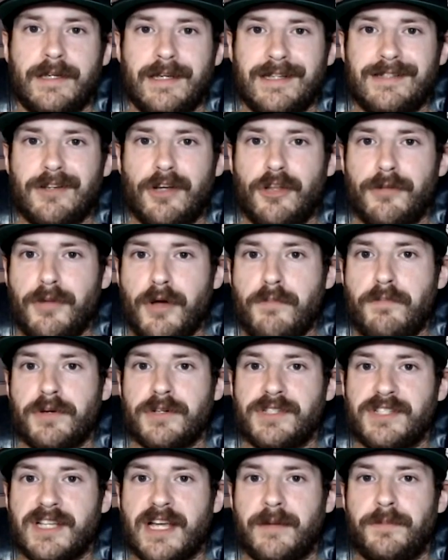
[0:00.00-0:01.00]
It's all about
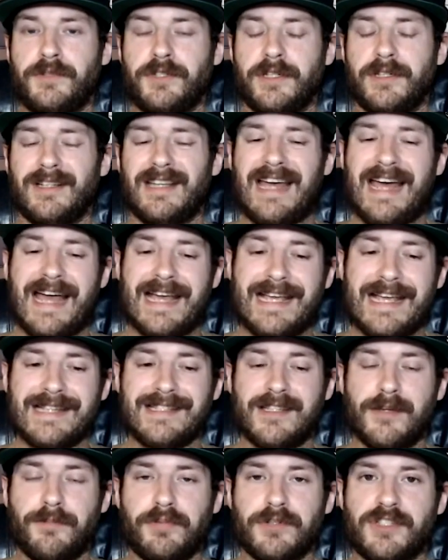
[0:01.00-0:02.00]
perception. And I
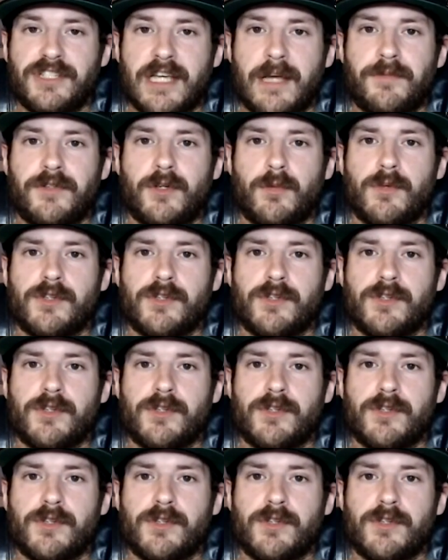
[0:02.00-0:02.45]
guess the perception